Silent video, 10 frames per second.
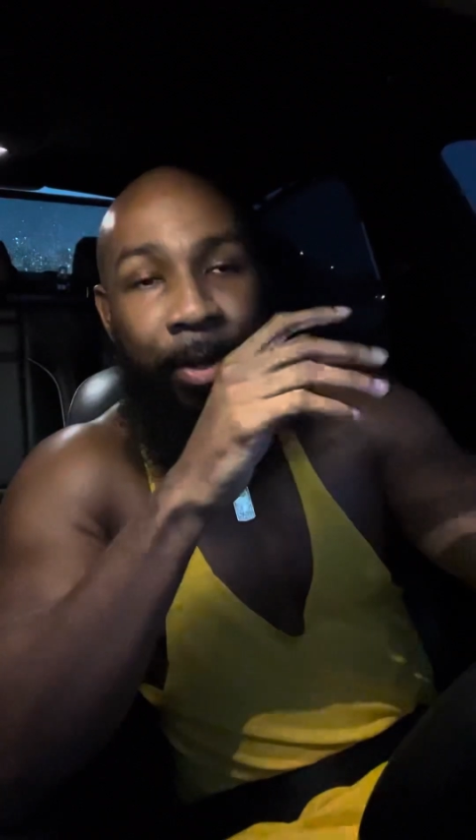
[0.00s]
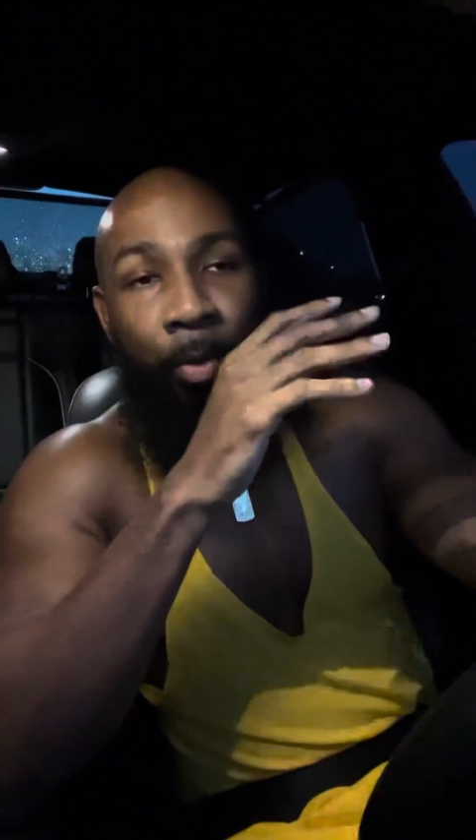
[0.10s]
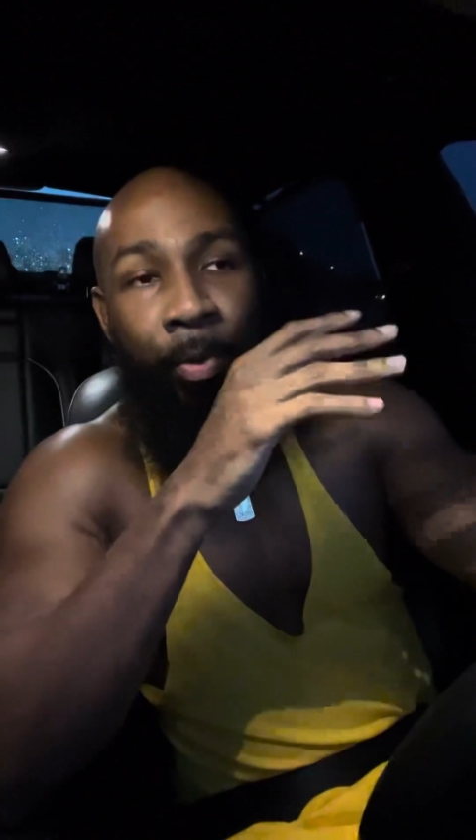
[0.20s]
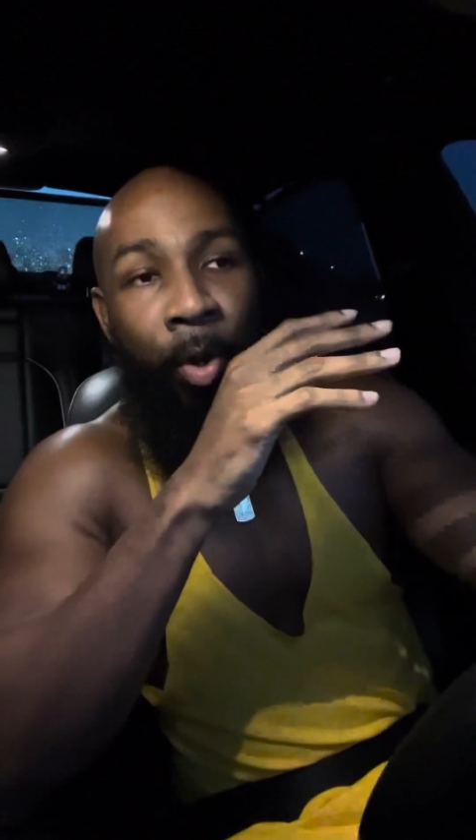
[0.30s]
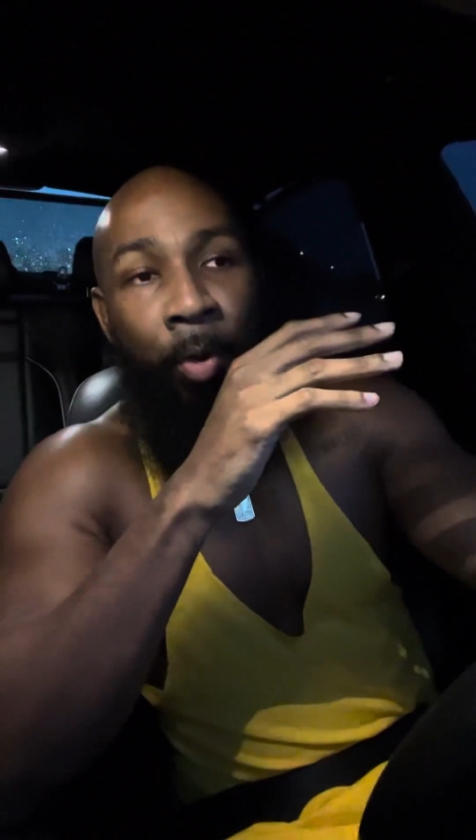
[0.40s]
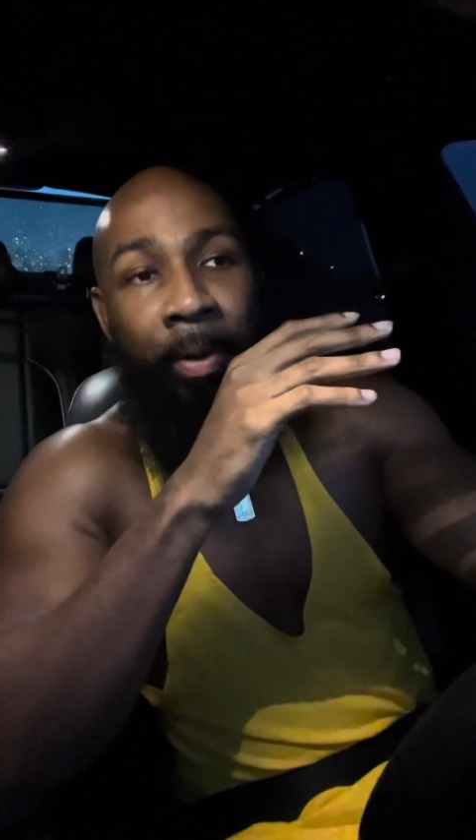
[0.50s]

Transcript: don't know